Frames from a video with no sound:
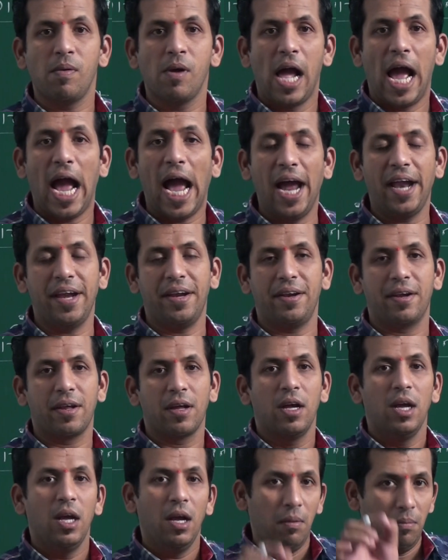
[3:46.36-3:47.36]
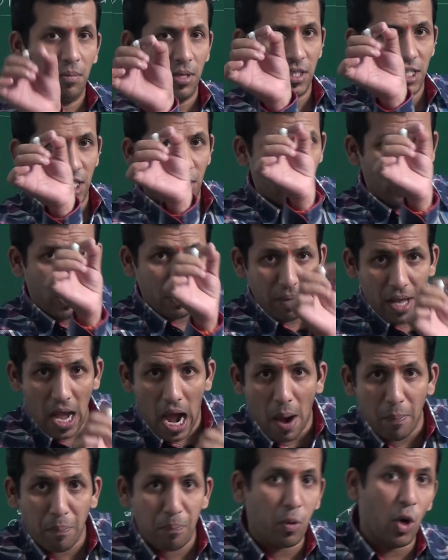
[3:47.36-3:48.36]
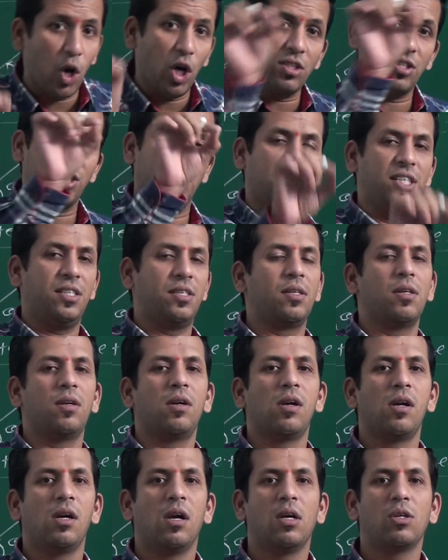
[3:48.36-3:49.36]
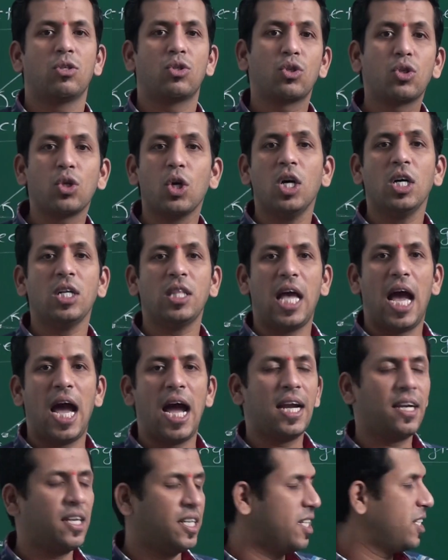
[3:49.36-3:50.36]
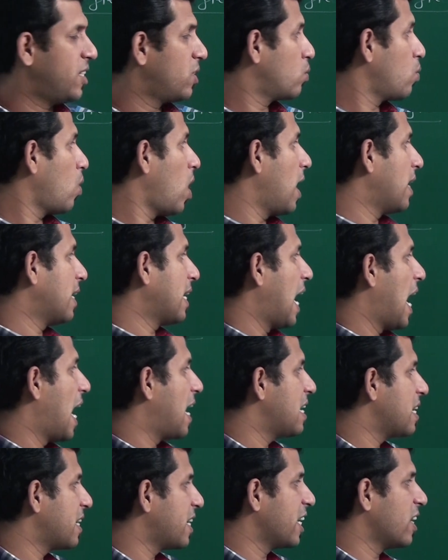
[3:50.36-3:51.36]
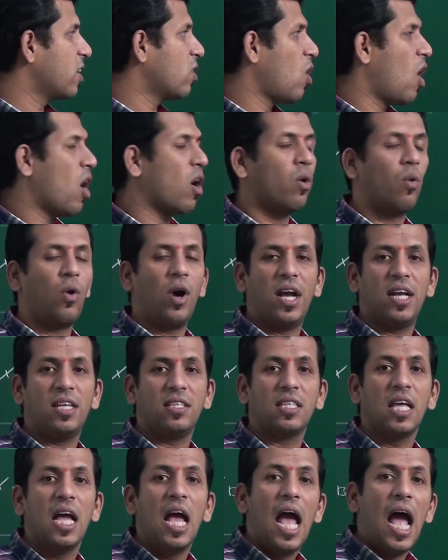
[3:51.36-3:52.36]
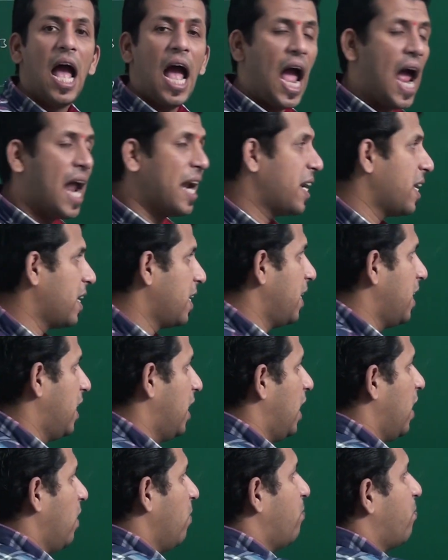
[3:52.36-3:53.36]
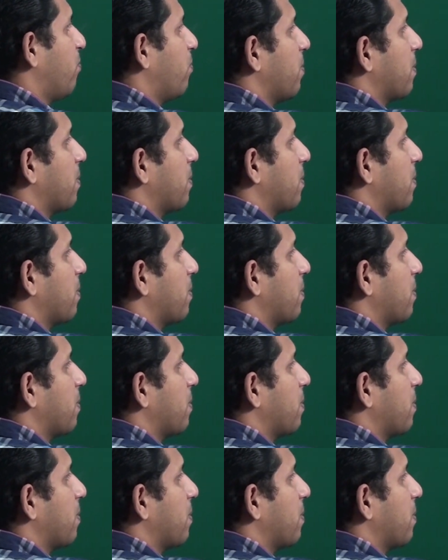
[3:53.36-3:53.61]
hand, means it will be opposite, so that it is what? Anticlockwise. And if